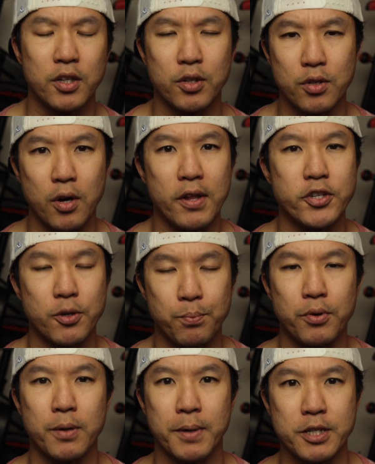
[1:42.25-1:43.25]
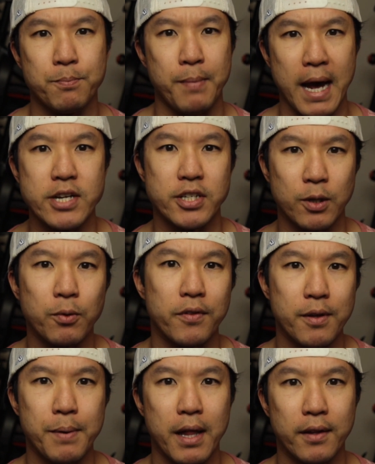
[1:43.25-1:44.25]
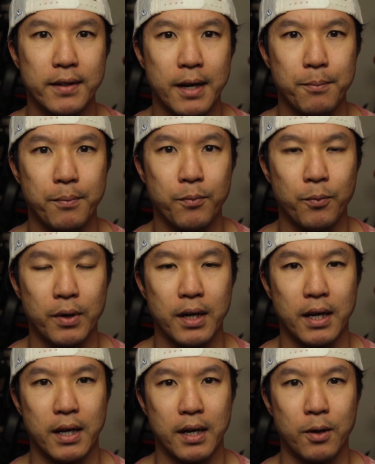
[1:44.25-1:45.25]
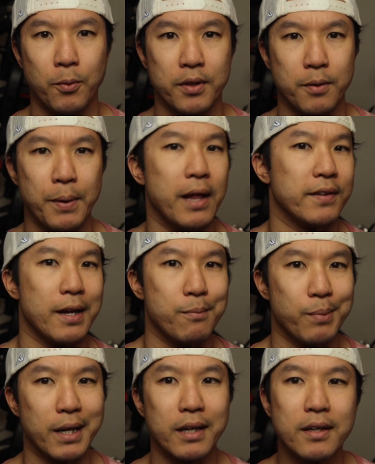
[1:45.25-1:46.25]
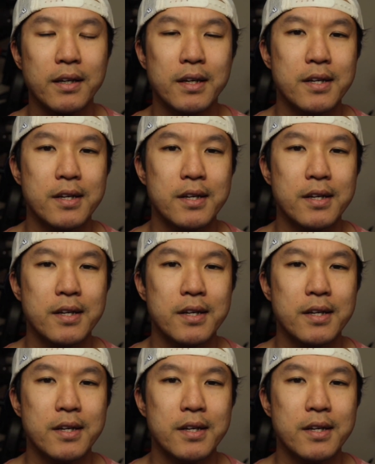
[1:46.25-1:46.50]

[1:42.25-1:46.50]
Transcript: you know that you're pretty much matching with the Peloton, with the Peloton bike.